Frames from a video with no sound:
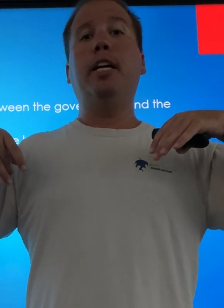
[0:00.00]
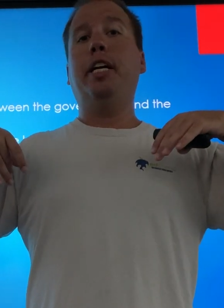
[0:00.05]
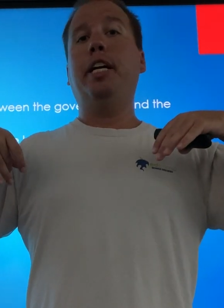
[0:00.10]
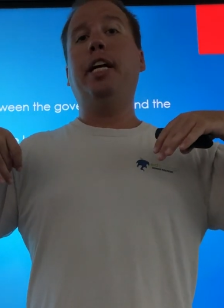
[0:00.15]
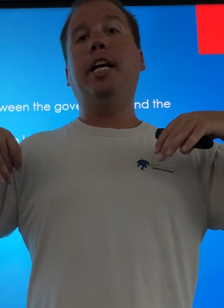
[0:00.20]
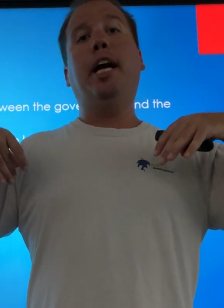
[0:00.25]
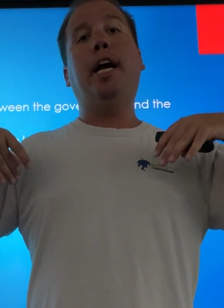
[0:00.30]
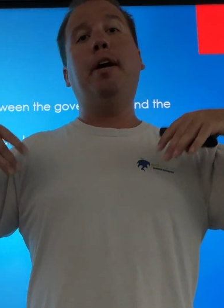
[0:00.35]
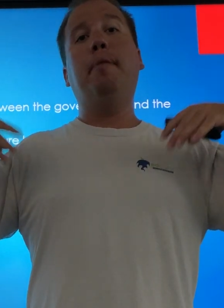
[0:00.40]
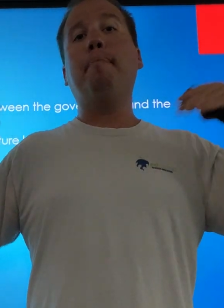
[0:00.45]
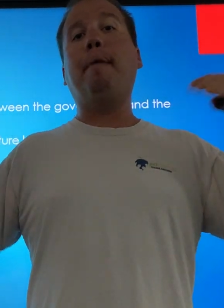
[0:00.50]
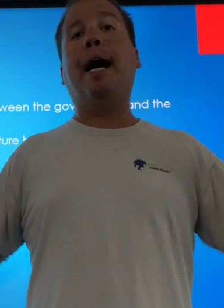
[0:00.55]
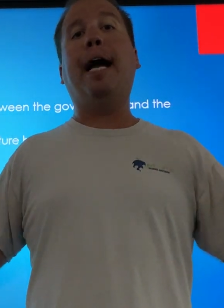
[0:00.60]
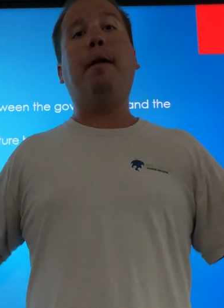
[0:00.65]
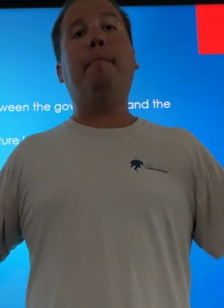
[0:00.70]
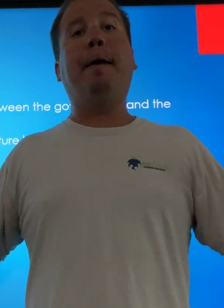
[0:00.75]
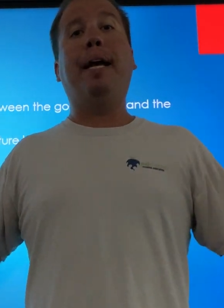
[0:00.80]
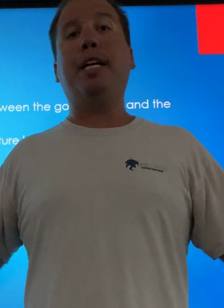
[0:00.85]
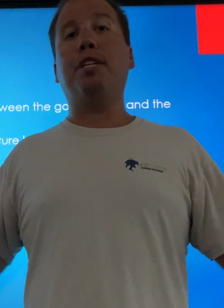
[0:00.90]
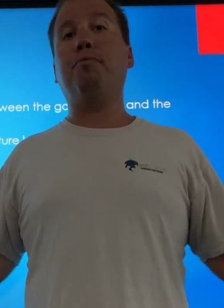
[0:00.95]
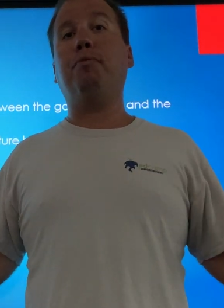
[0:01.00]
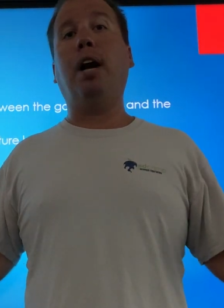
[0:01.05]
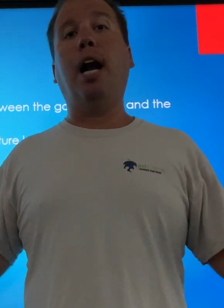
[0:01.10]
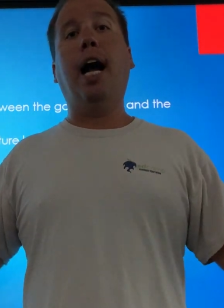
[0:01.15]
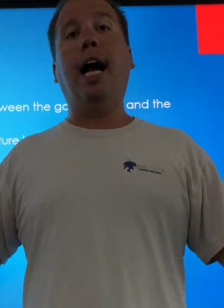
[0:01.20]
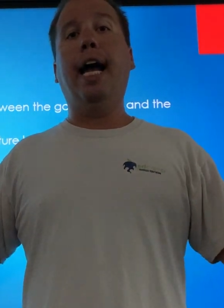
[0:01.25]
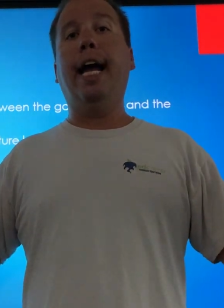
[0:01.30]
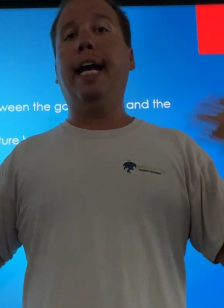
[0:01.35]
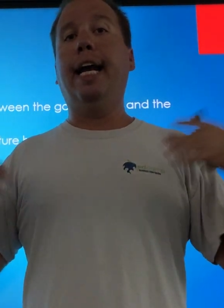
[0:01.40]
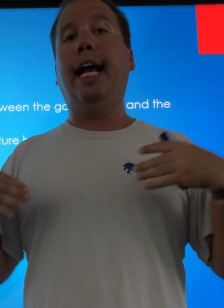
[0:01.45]
might makes
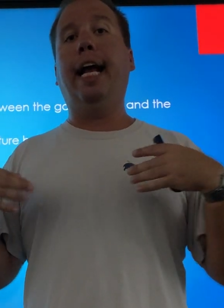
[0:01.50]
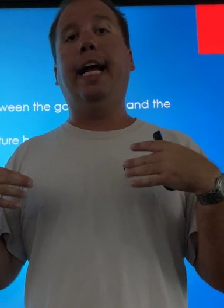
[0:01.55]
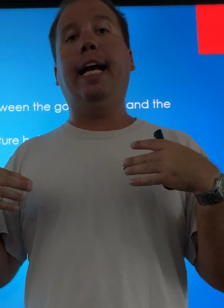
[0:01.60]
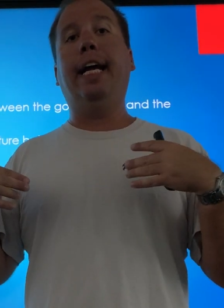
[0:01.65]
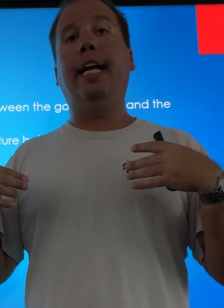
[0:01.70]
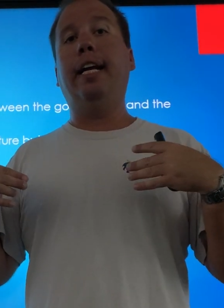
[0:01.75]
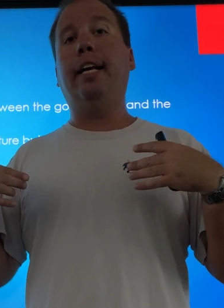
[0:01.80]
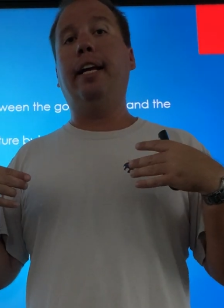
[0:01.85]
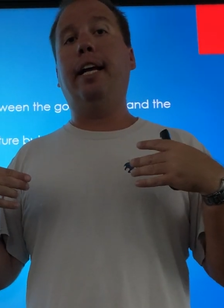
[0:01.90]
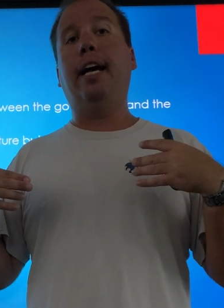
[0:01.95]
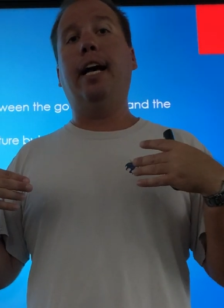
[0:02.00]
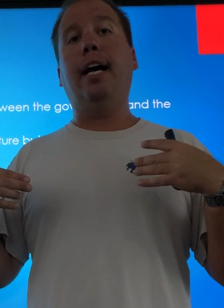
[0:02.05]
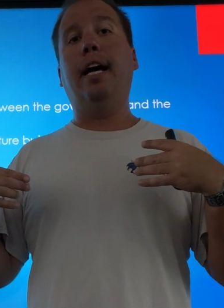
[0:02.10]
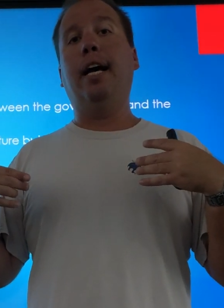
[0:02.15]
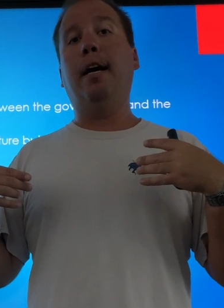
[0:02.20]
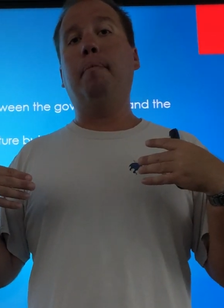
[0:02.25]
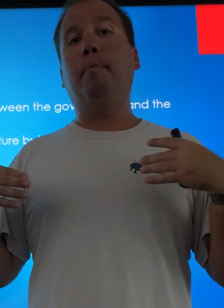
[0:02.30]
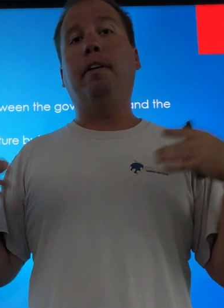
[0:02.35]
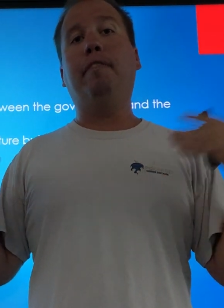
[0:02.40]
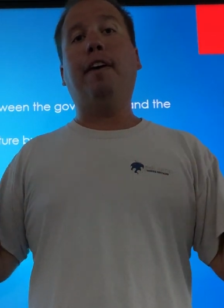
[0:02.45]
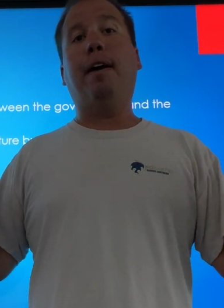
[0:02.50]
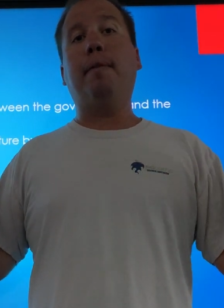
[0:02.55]
right, and if